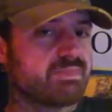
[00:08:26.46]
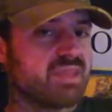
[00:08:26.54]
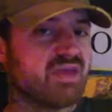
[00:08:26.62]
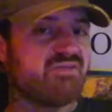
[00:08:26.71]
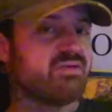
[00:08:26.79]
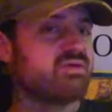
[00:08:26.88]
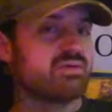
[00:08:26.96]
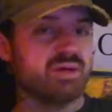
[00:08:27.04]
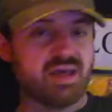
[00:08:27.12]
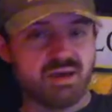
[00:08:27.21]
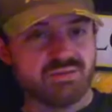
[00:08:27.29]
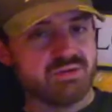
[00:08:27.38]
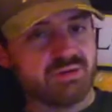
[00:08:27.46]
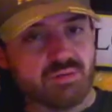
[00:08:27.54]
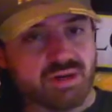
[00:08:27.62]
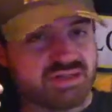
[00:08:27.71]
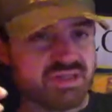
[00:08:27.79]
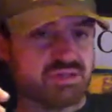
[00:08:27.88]
And you're getting out there and you're
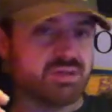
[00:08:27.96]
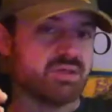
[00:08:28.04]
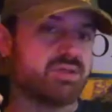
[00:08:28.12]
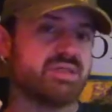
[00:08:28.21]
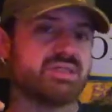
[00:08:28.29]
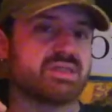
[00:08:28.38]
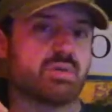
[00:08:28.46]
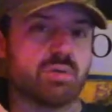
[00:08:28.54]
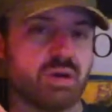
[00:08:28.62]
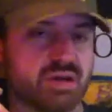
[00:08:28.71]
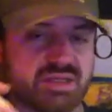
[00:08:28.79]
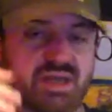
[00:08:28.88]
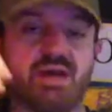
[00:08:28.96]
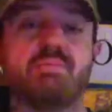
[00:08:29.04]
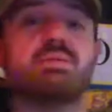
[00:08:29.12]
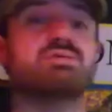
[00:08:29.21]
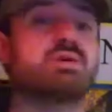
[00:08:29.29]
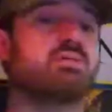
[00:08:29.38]
watching this going, oh, he's so wrong. It's like,
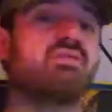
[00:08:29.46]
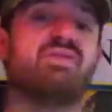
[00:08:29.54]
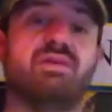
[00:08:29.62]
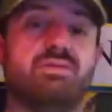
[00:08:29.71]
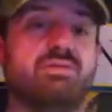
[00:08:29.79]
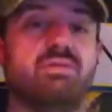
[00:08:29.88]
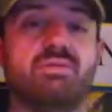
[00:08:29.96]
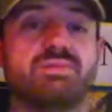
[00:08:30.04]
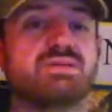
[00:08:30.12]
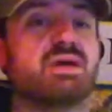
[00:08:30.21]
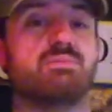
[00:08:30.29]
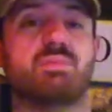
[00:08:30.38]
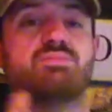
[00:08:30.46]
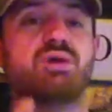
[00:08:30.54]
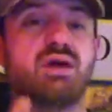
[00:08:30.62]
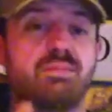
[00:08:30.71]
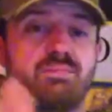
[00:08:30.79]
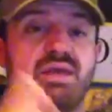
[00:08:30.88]
I'm not trying to offend you, dude. I'm
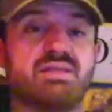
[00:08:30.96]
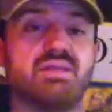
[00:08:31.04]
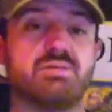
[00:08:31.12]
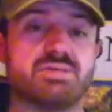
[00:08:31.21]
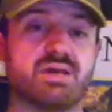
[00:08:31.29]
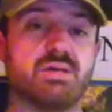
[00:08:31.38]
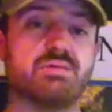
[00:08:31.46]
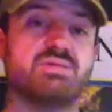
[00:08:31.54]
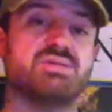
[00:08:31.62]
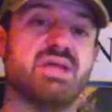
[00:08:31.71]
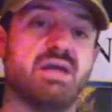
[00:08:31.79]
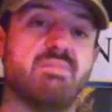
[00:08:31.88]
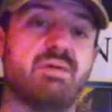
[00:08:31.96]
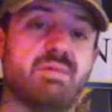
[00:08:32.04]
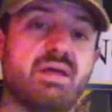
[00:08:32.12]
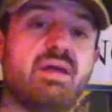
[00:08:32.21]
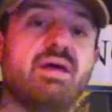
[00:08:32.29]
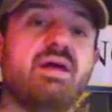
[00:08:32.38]
trying to make the other side understand, maybe,
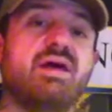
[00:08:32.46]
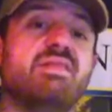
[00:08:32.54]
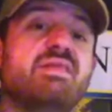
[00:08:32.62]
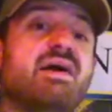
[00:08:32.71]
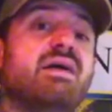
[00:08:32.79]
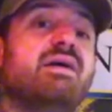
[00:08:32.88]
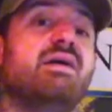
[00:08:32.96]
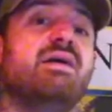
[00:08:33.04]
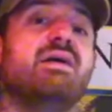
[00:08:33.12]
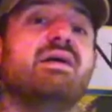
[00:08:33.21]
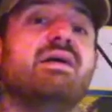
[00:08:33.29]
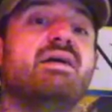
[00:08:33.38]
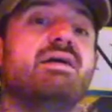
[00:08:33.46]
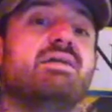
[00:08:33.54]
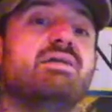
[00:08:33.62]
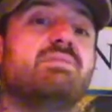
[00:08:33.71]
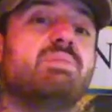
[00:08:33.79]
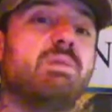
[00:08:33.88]
that
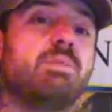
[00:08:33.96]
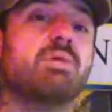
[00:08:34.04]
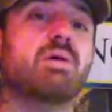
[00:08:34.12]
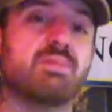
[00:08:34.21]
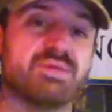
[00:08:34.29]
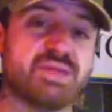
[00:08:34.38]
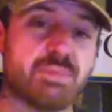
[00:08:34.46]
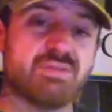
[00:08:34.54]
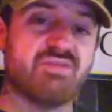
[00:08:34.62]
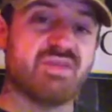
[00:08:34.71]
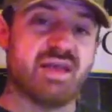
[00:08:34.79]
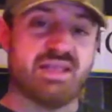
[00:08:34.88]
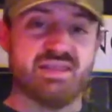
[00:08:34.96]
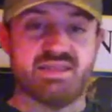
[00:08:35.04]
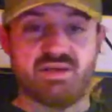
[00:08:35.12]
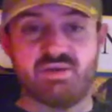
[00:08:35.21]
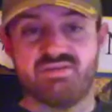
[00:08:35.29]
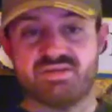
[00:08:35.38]
people aren't receptive to
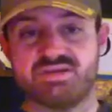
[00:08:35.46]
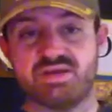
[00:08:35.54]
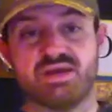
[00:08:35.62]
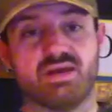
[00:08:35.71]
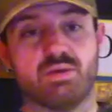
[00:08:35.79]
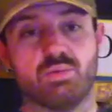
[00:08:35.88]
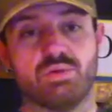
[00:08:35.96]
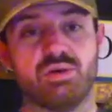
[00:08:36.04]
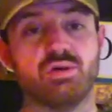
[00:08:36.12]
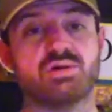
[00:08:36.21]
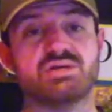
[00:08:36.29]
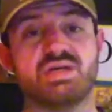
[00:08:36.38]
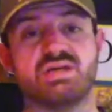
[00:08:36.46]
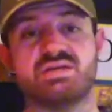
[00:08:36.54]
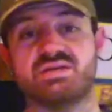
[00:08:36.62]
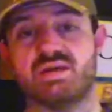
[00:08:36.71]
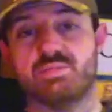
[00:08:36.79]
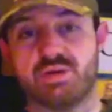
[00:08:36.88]
anything you have to say when you're seen
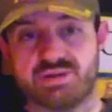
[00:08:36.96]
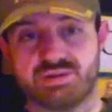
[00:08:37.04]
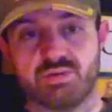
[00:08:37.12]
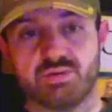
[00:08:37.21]
as the oppressor.